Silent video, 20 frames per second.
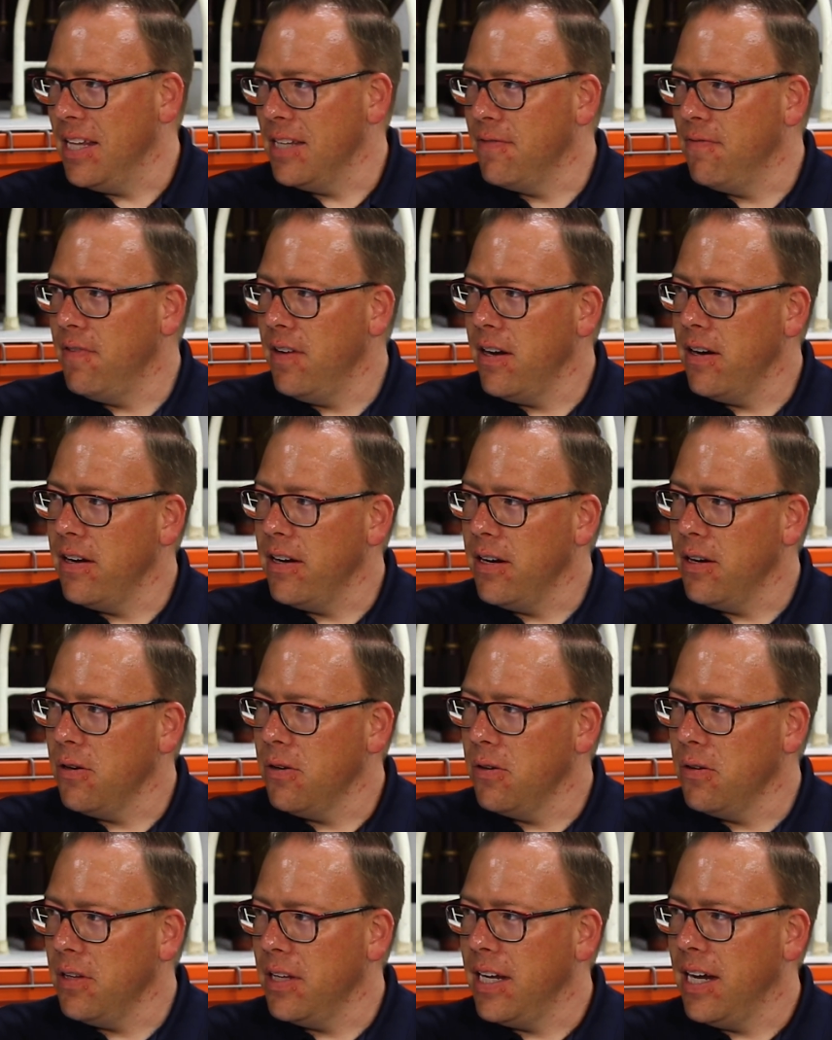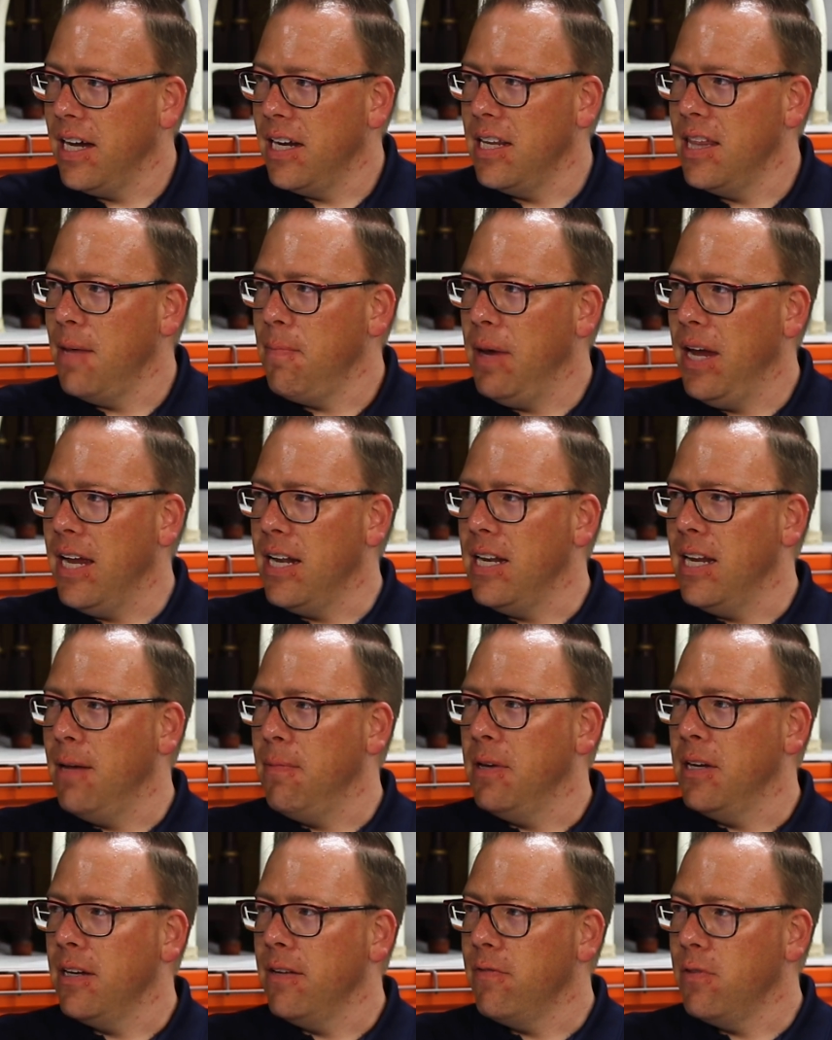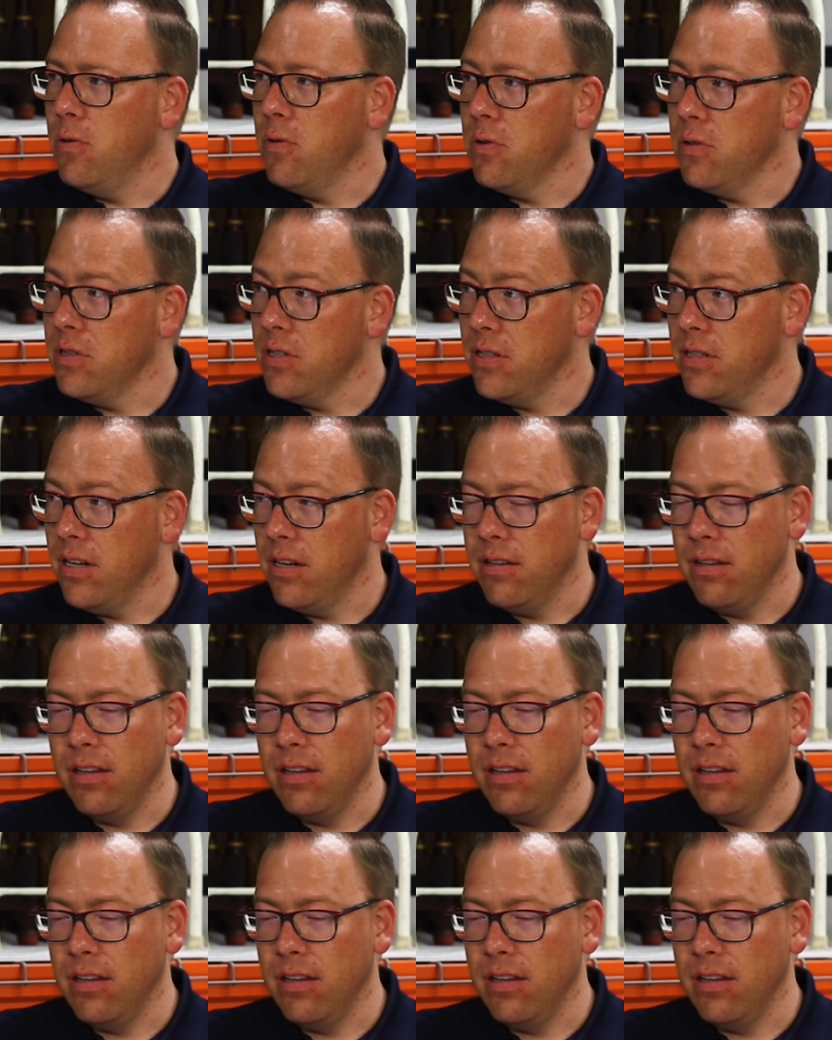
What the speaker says: that's very early on in the pandemic, of course.